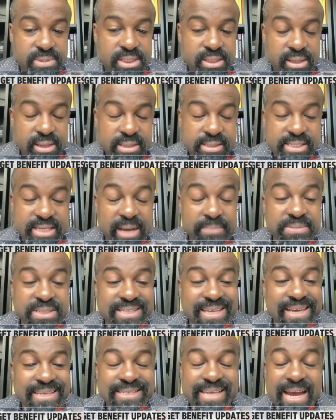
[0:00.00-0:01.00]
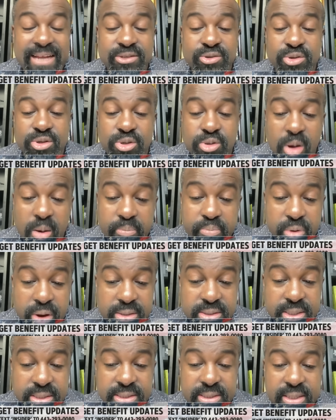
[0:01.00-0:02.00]
Some states had to stop
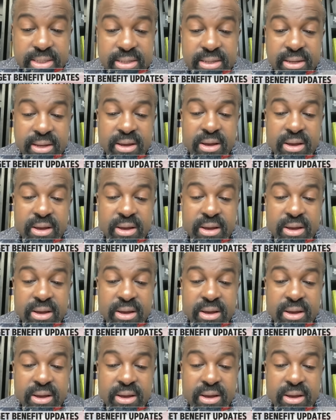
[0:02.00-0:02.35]
processing